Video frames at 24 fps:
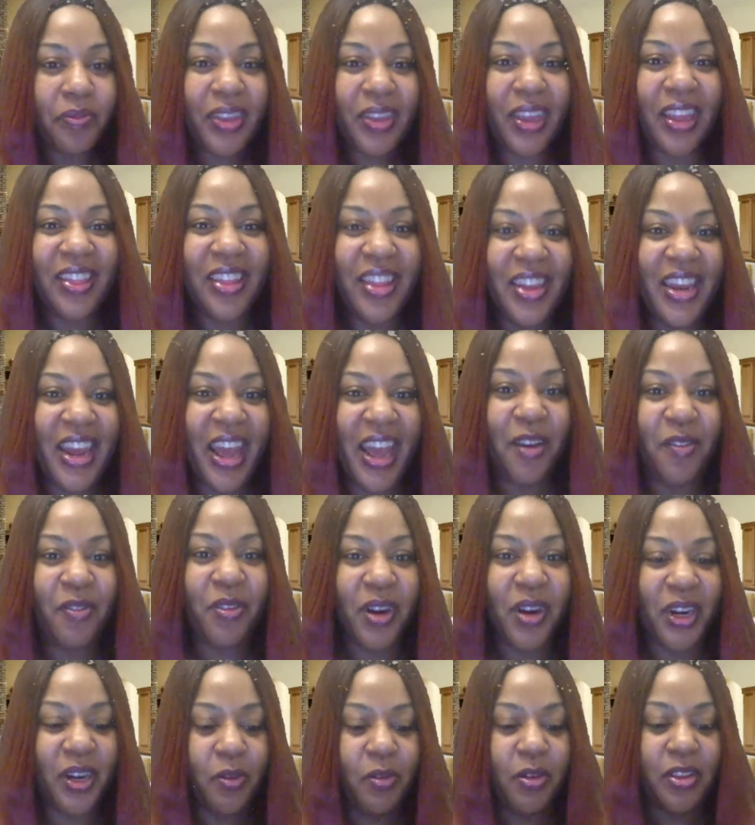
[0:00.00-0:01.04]
the
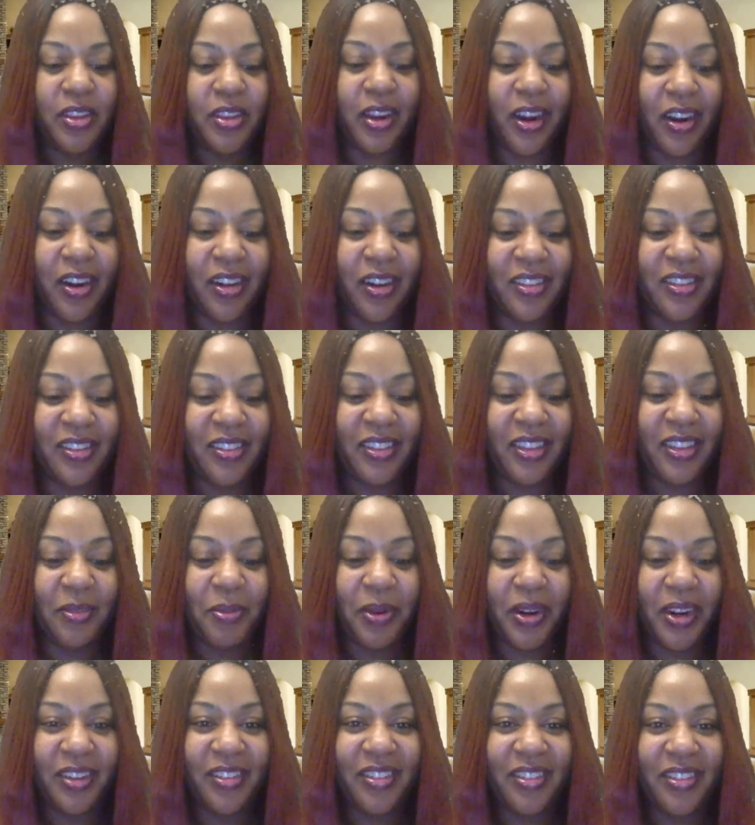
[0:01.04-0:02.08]
network with Darcy
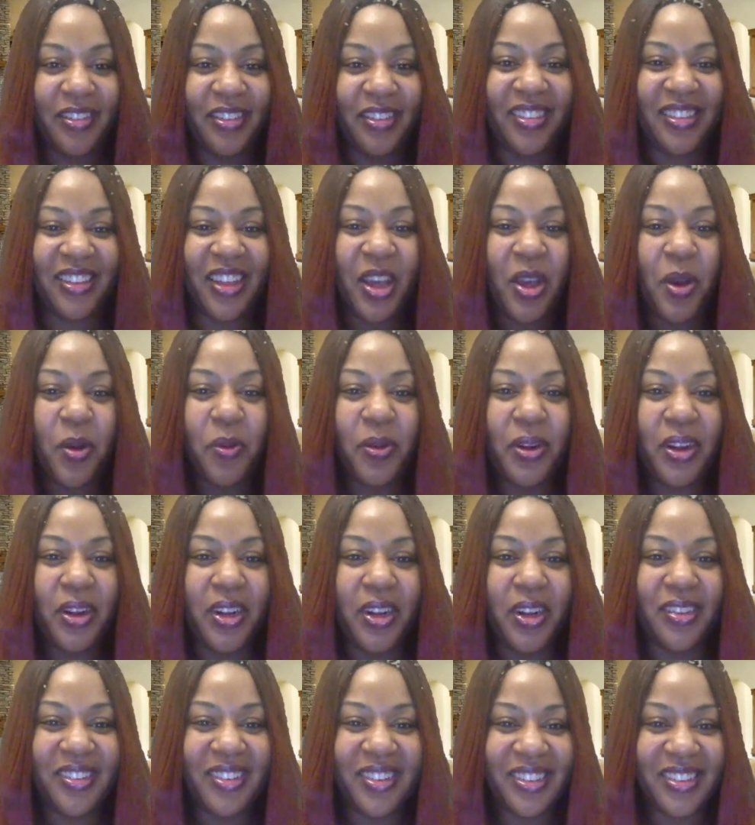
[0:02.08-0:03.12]
Burgess. We are
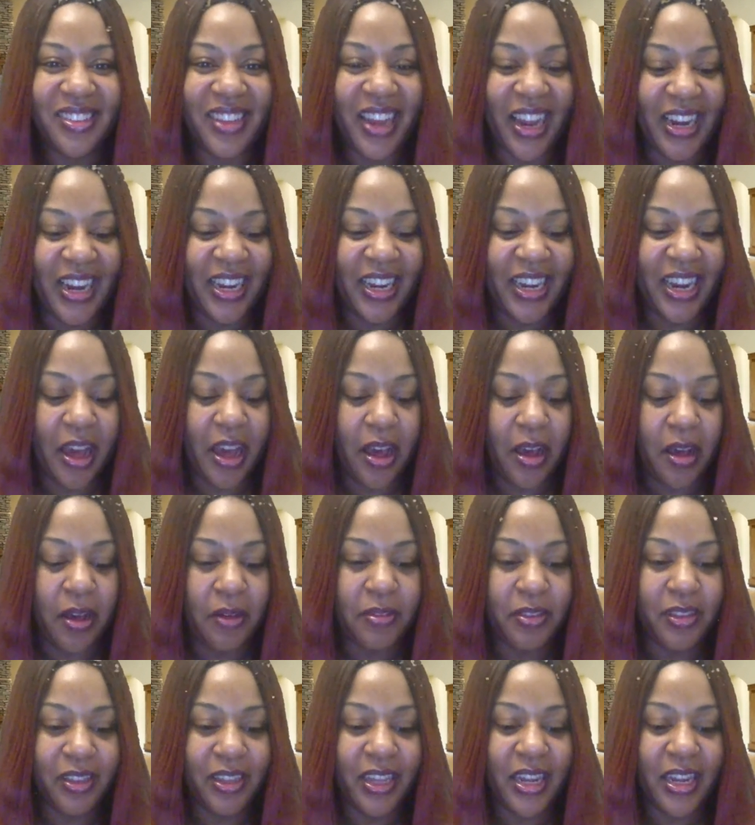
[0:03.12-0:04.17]
so excited
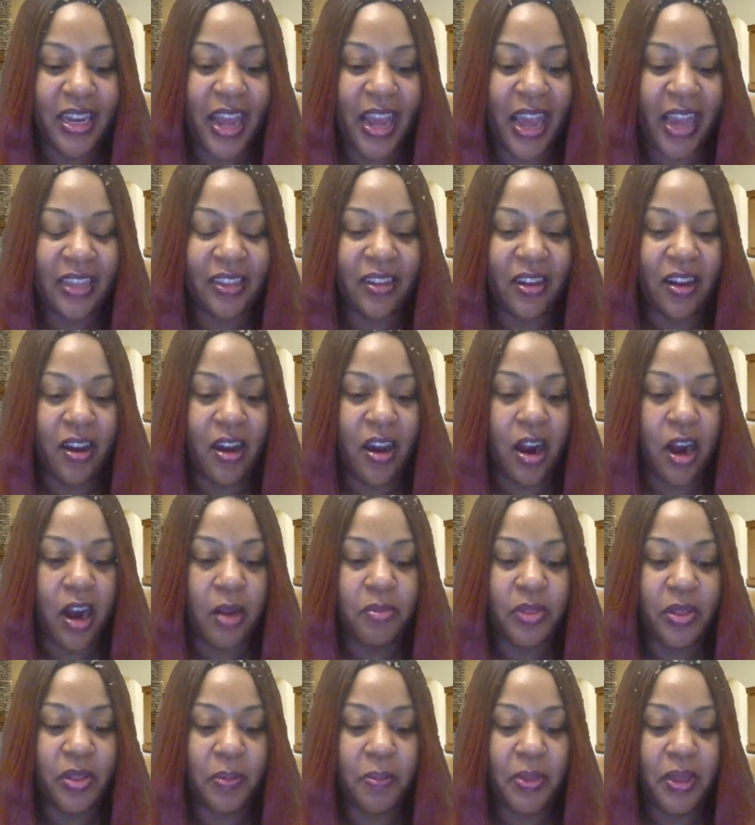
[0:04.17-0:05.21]
to connect
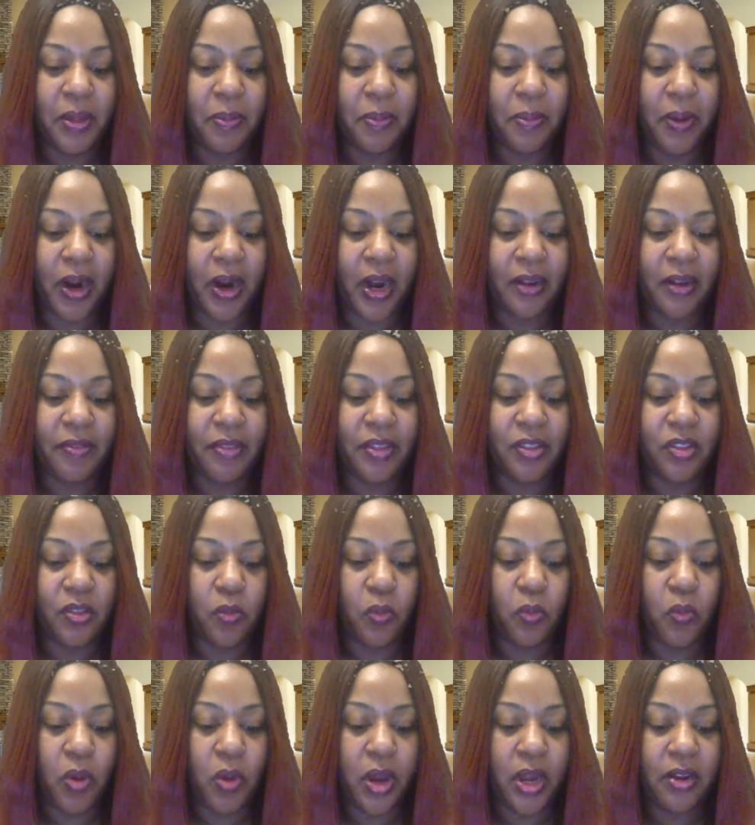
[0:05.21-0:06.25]
arms and be a part of this
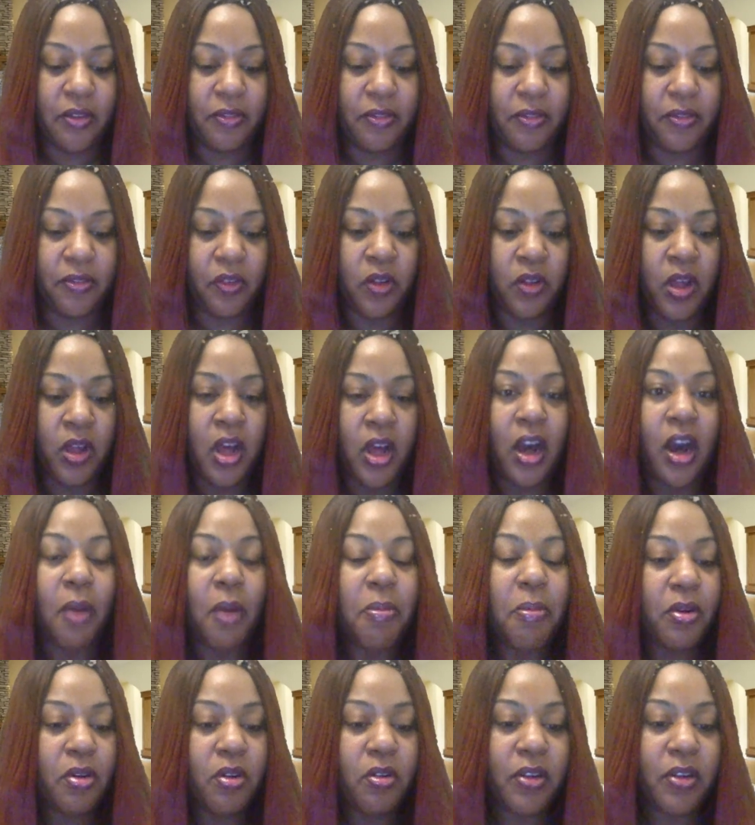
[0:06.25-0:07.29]
wonderful
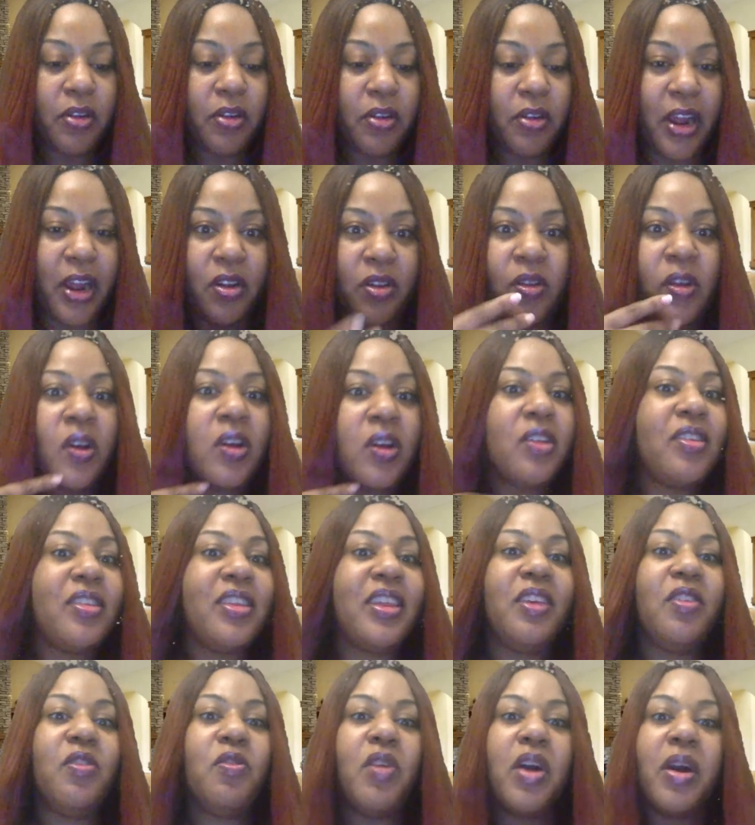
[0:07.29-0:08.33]
program with
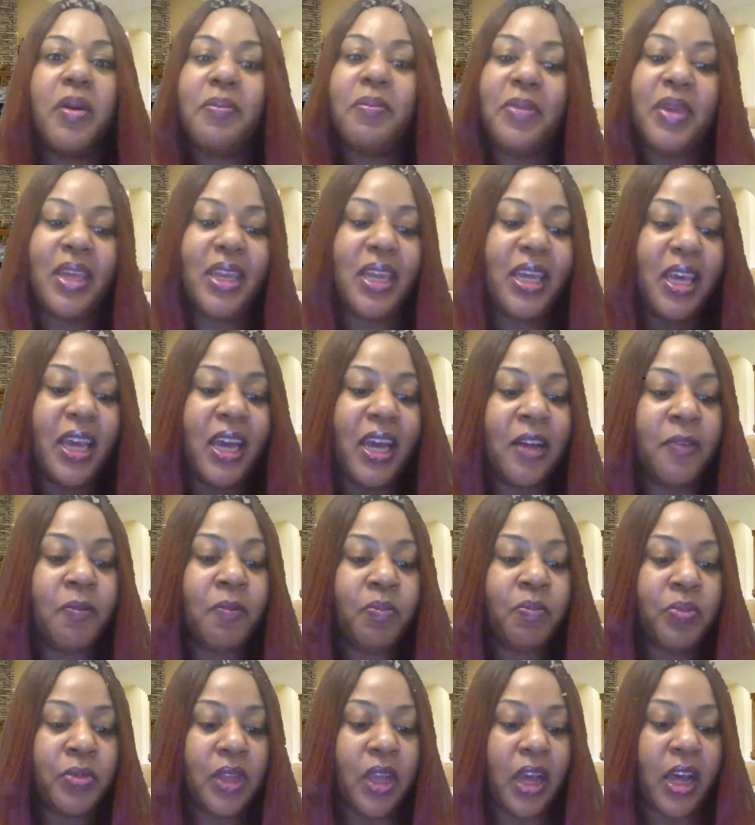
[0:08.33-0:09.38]
C1 Media.
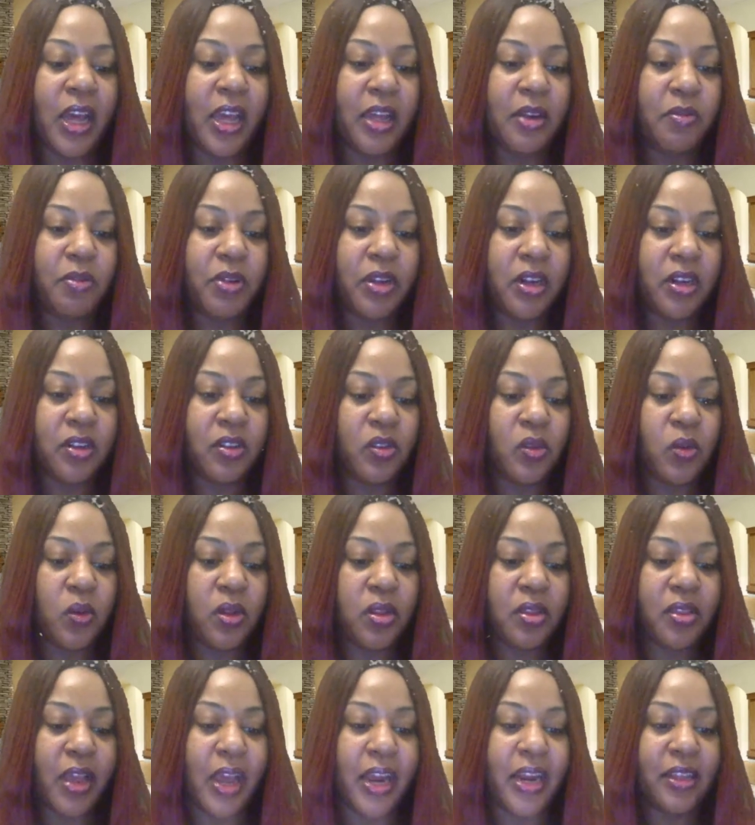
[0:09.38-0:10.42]
And we are so
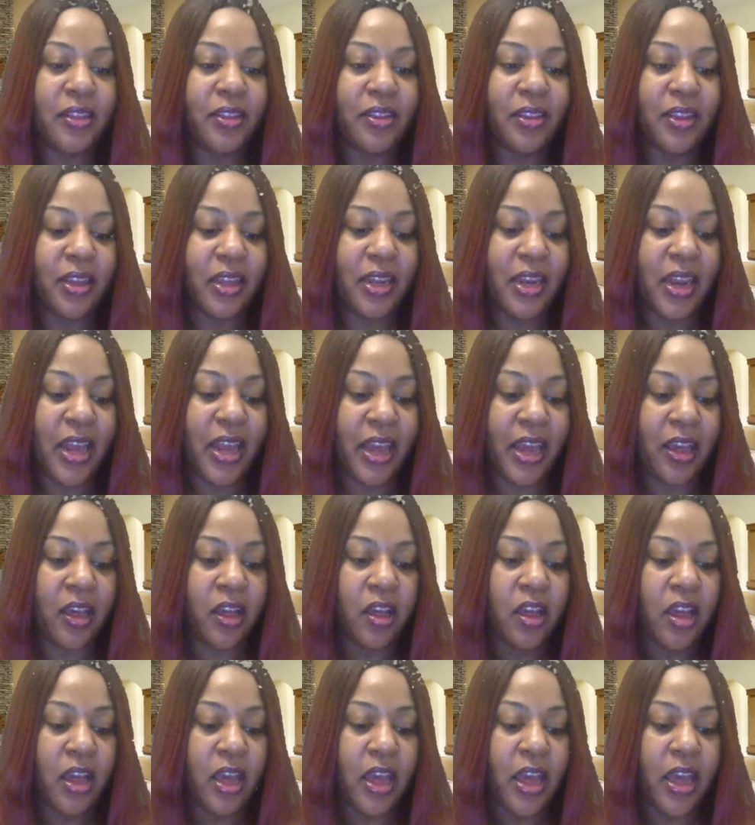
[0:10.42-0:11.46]
excited to connect
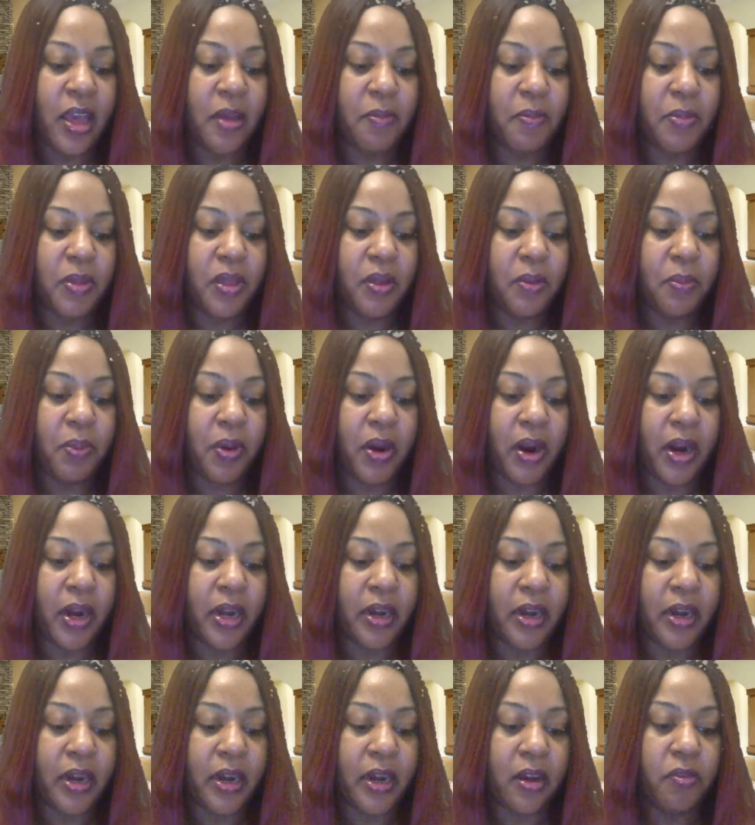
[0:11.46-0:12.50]
and be a part
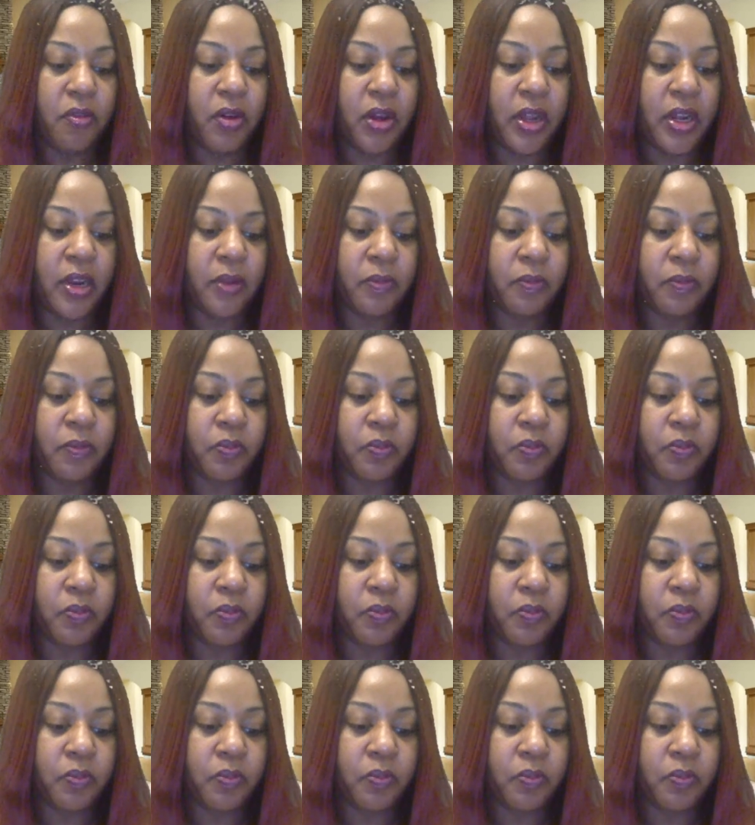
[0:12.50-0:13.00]
of what